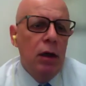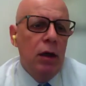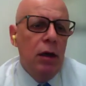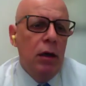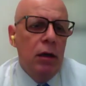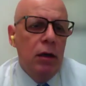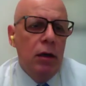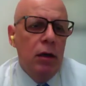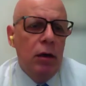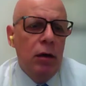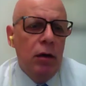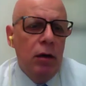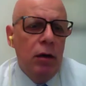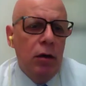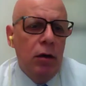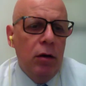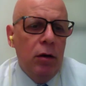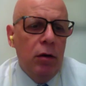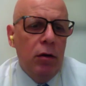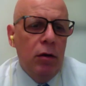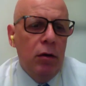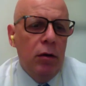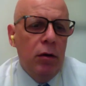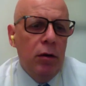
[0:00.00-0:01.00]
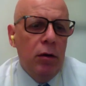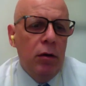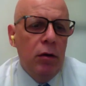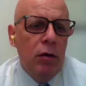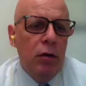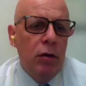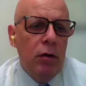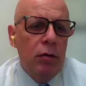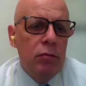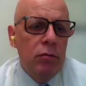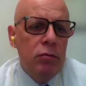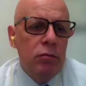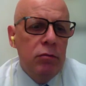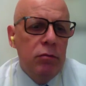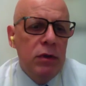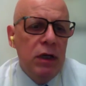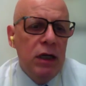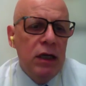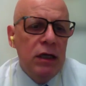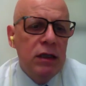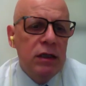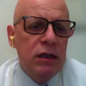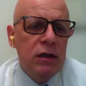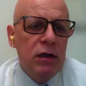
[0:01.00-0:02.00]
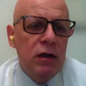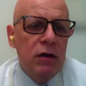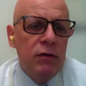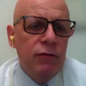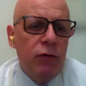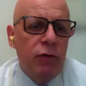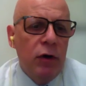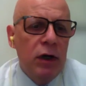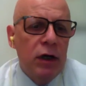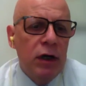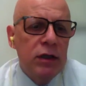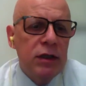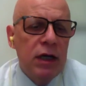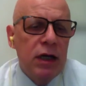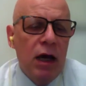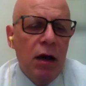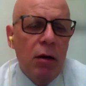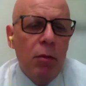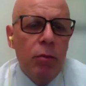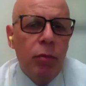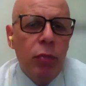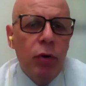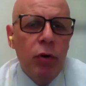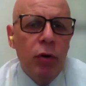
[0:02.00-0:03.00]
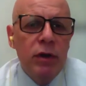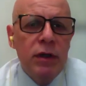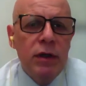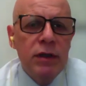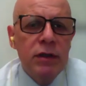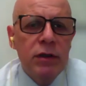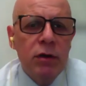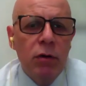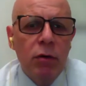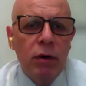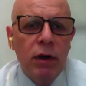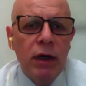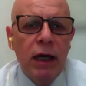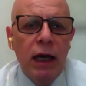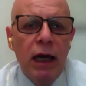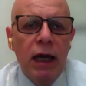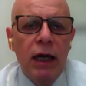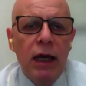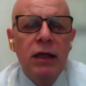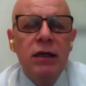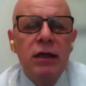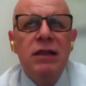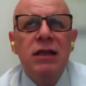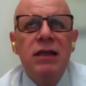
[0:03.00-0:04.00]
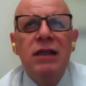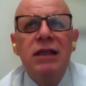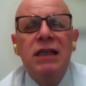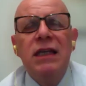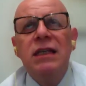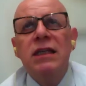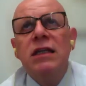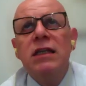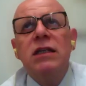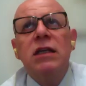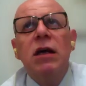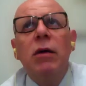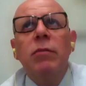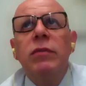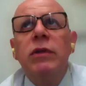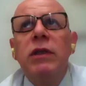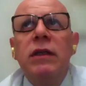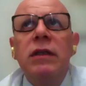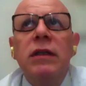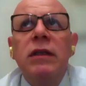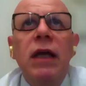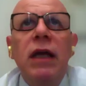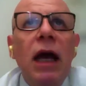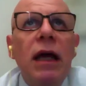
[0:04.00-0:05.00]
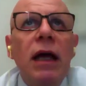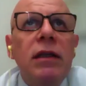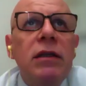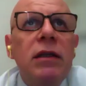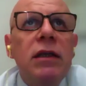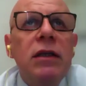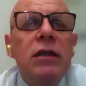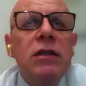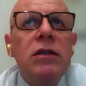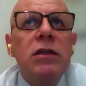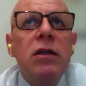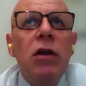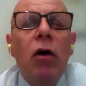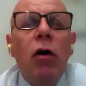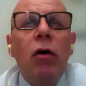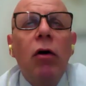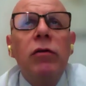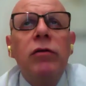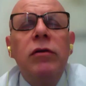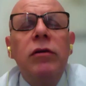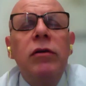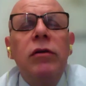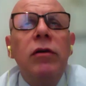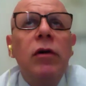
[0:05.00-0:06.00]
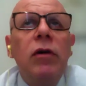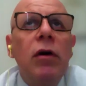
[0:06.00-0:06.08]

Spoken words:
This is, for example, in some cases, this is something that is not